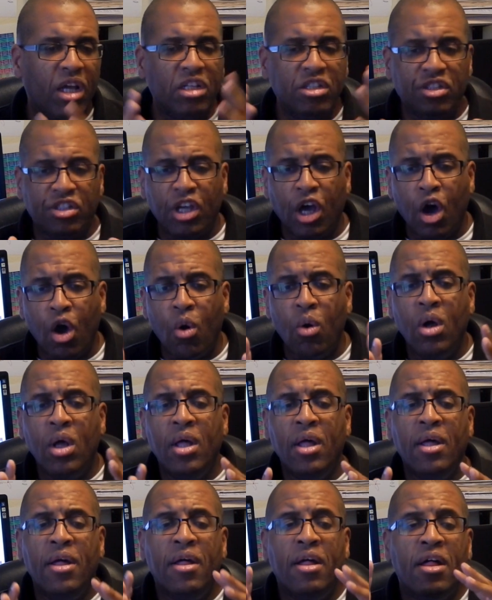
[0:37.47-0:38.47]
So
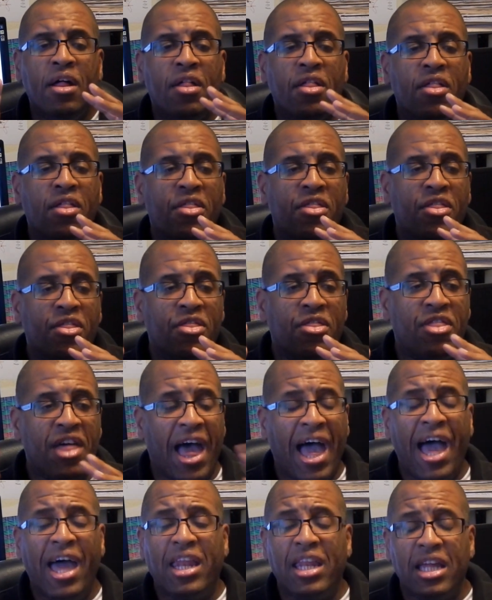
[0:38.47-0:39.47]

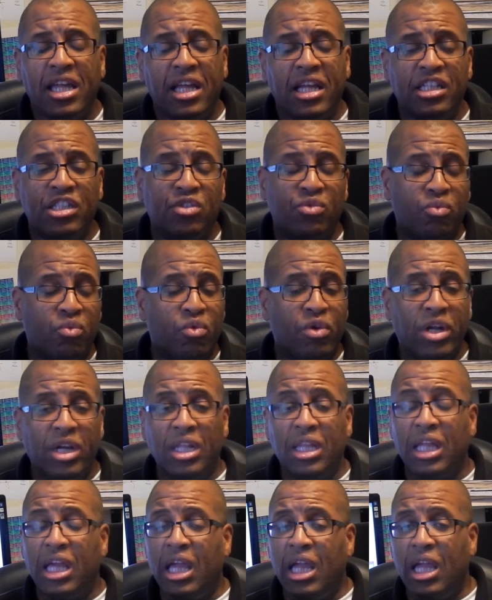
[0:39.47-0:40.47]
that is
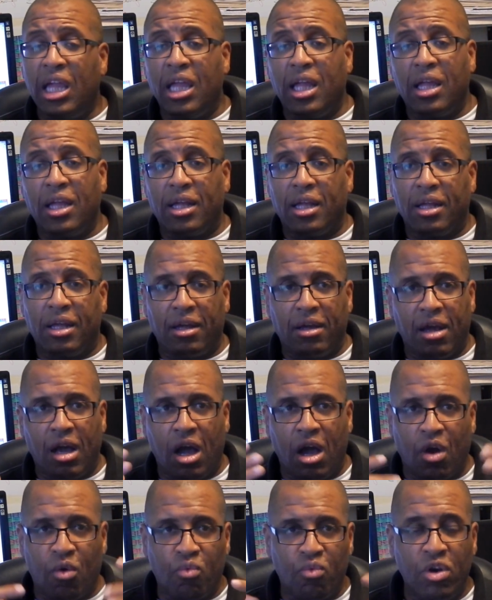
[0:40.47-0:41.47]
really
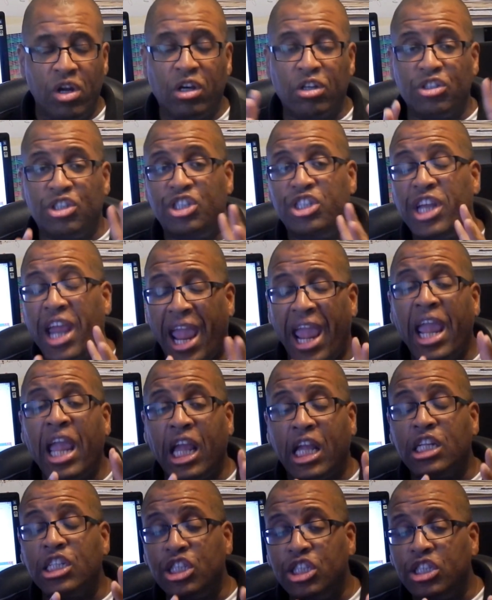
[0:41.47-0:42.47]
a real
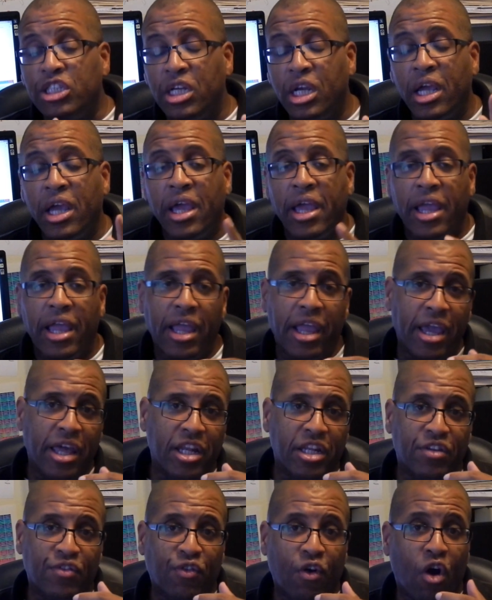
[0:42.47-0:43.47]
change in
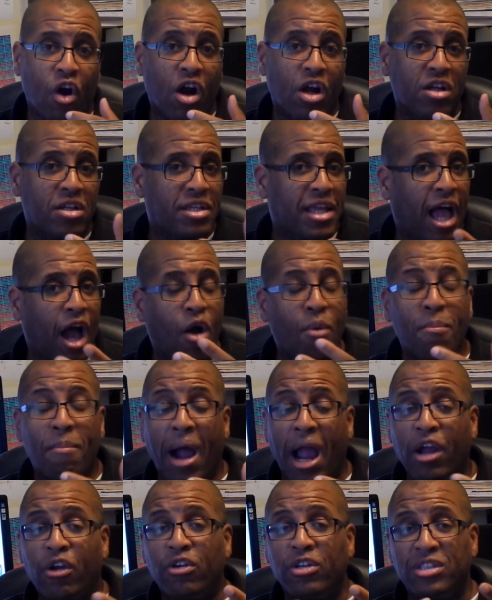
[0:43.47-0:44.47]
as far as how
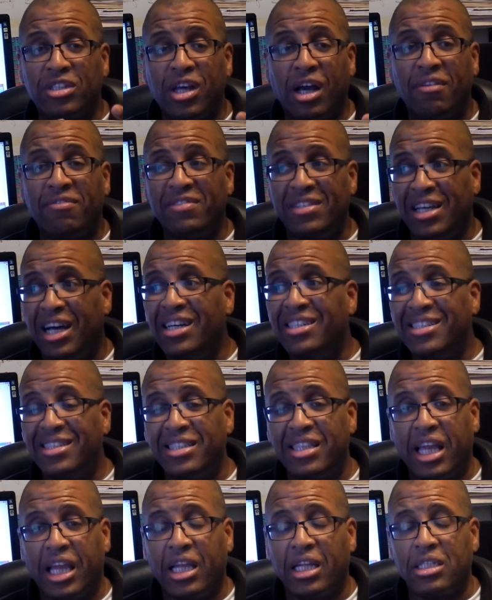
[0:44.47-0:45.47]
Microsoft does
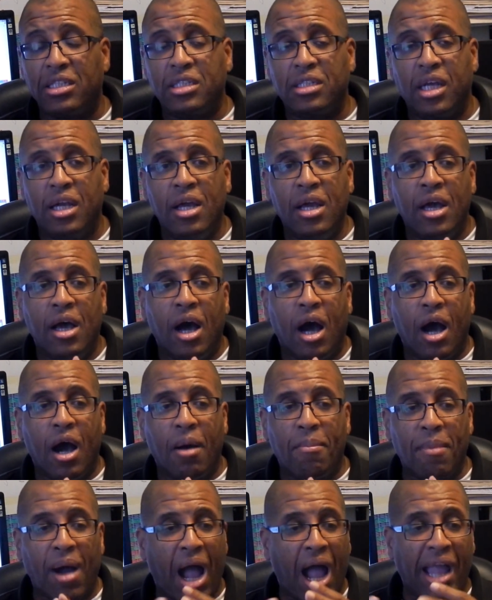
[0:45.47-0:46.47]
things.
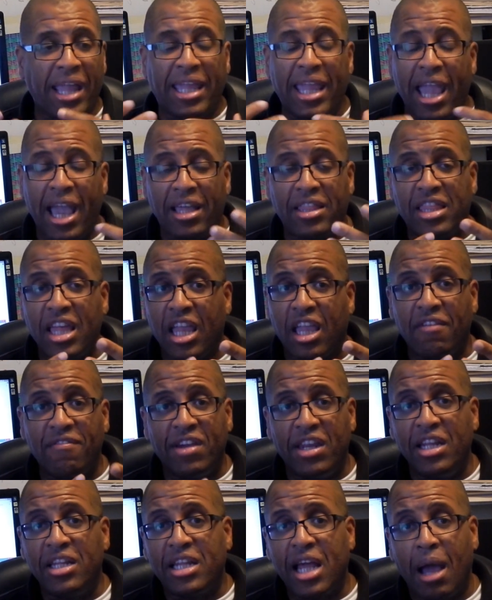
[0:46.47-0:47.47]
I can't think of
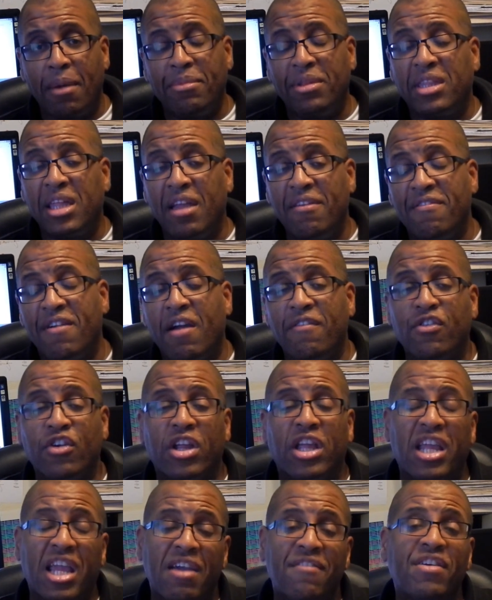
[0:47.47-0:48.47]
any time that they've ever
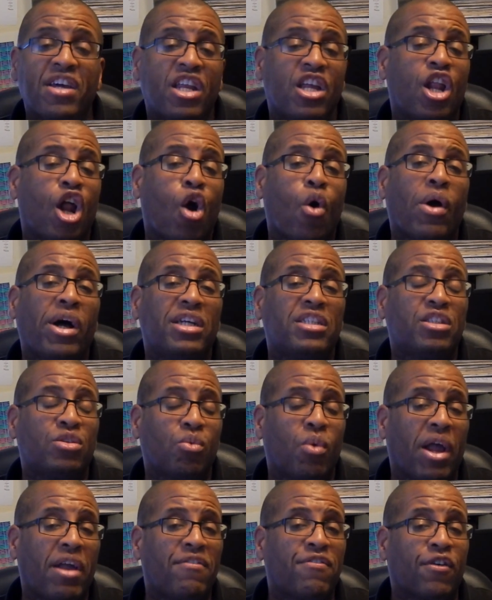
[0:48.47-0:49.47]
given an OS
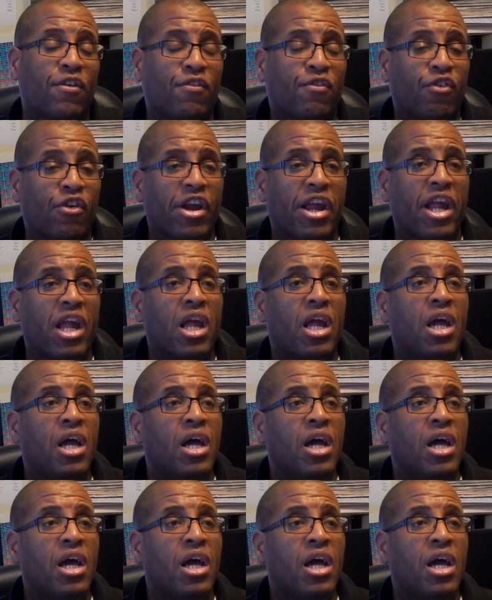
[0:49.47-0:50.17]
away for free.